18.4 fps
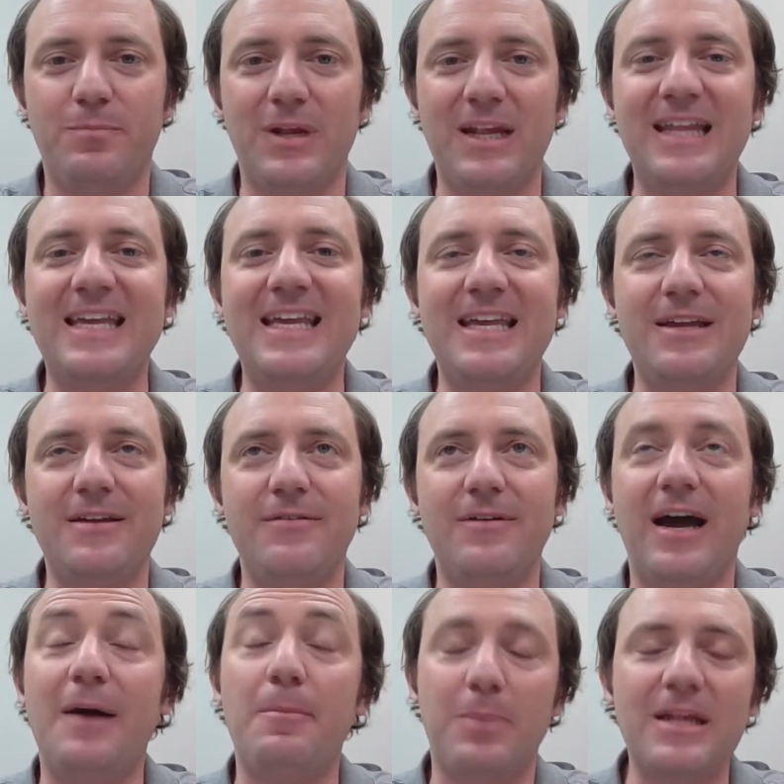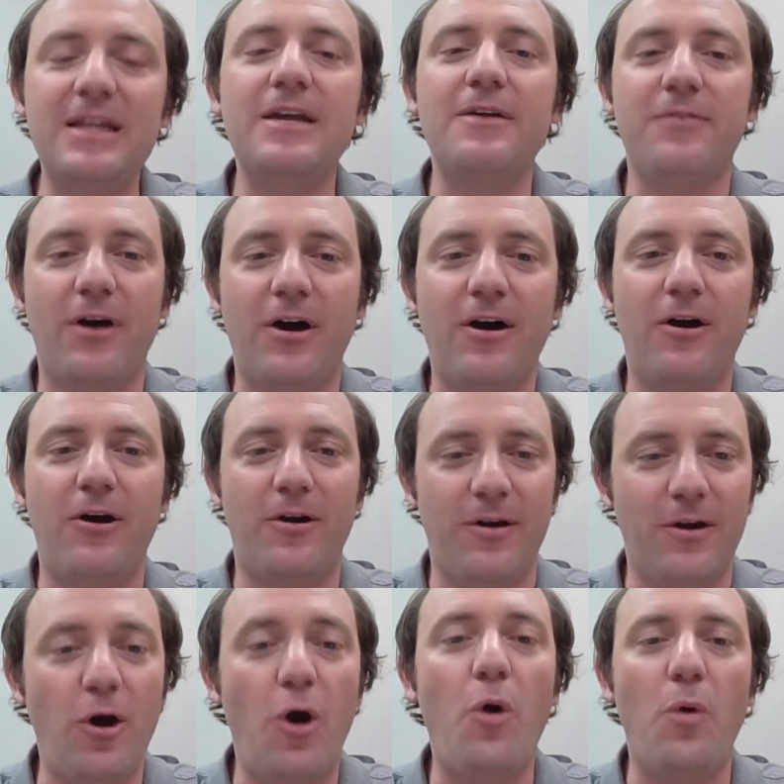believe
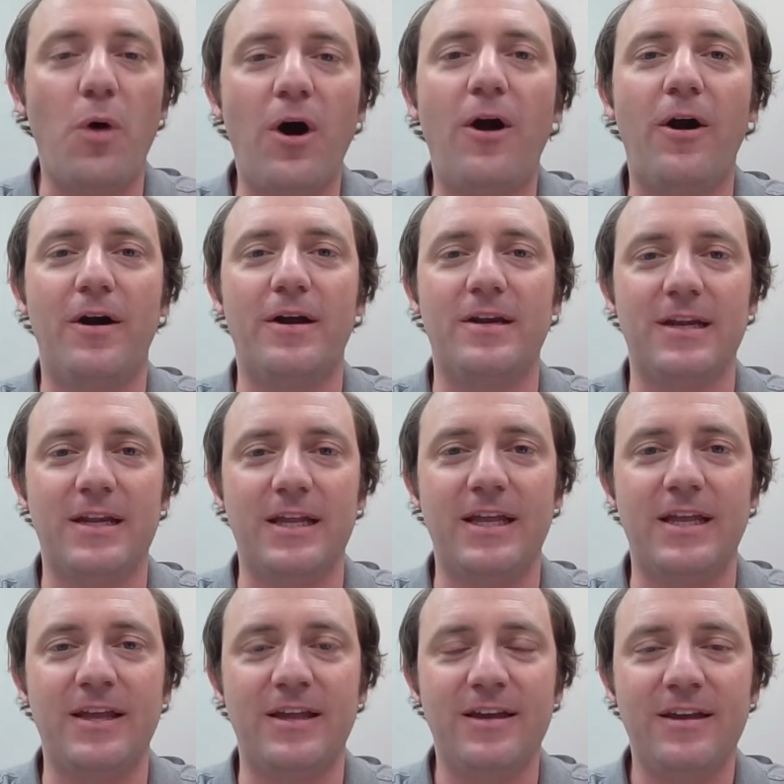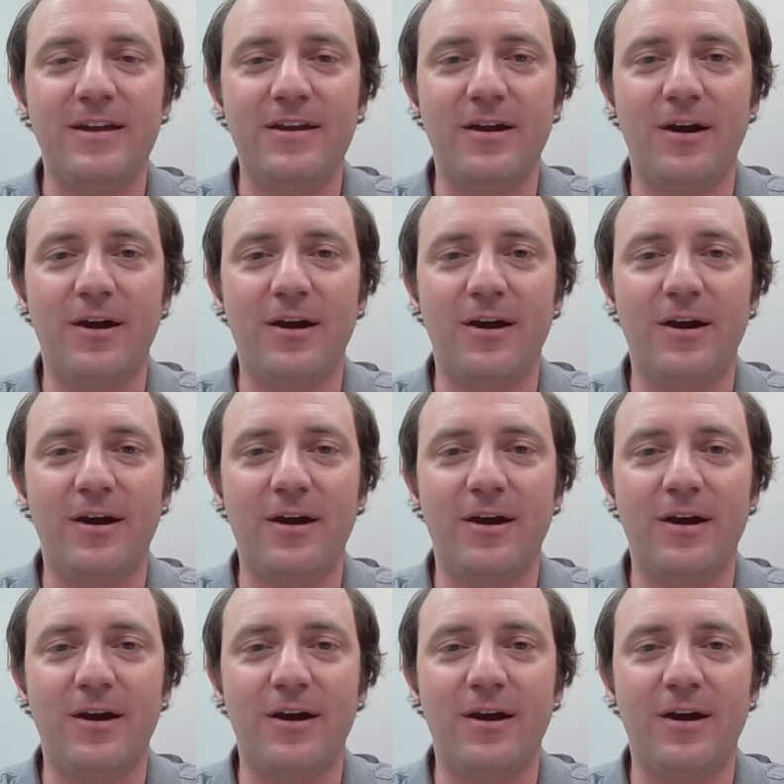wholeheartedly